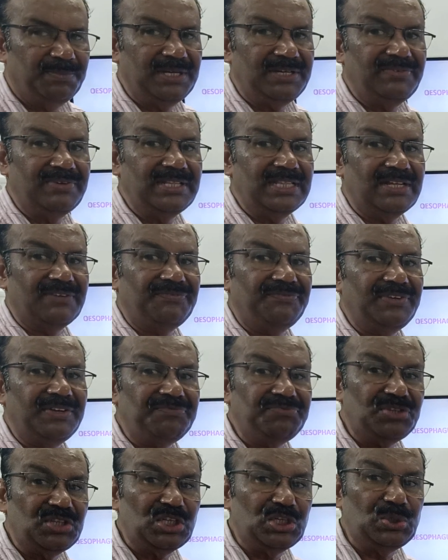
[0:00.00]
between the
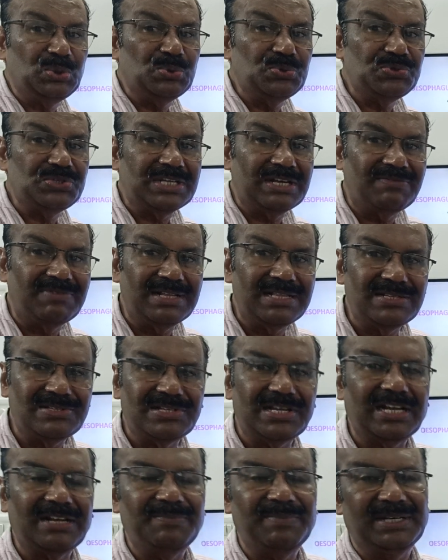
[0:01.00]
5th to 7th
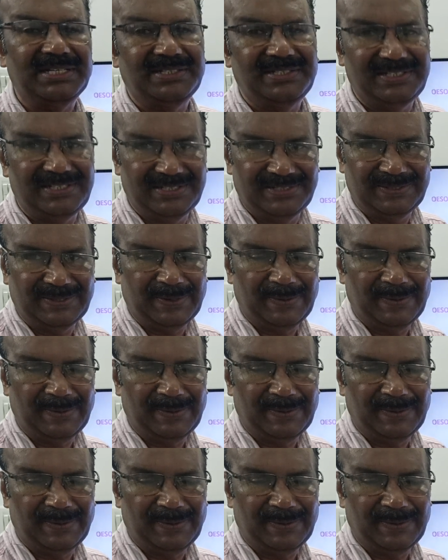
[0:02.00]
segment.